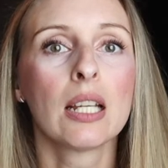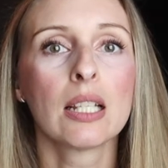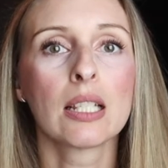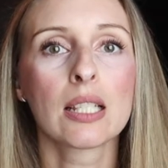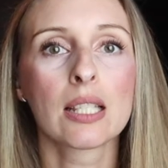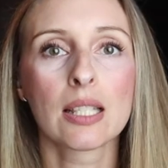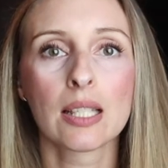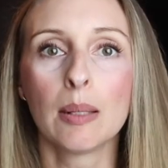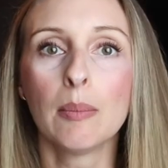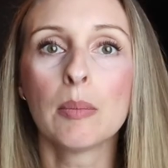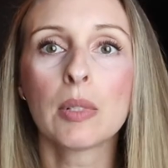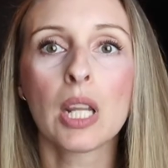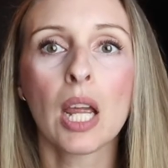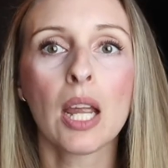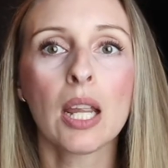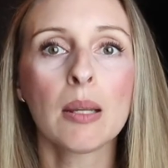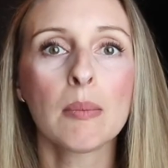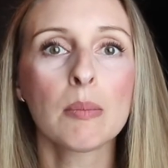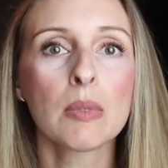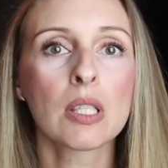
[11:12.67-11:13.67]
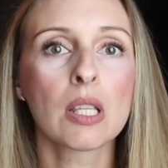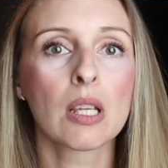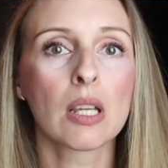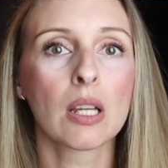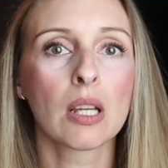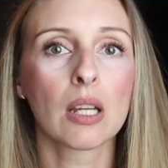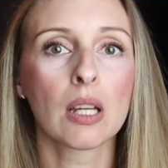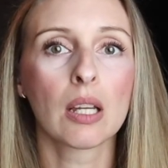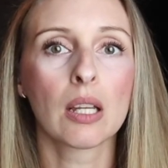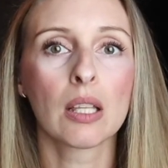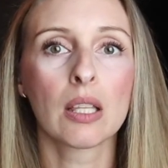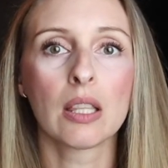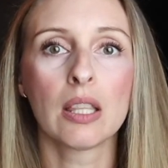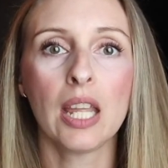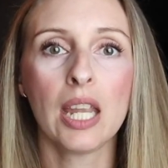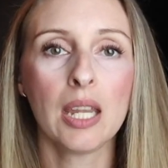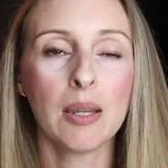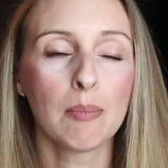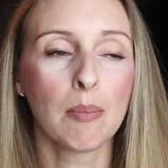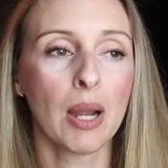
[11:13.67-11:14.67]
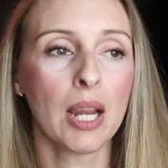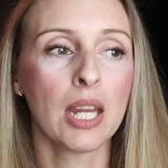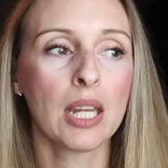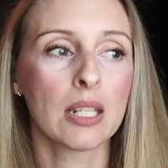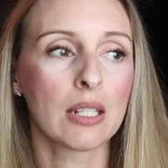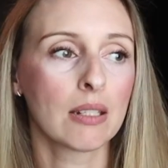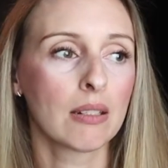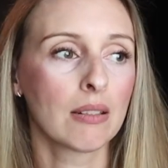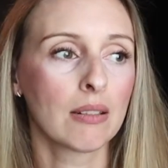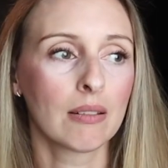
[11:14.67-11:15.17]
sometimes they might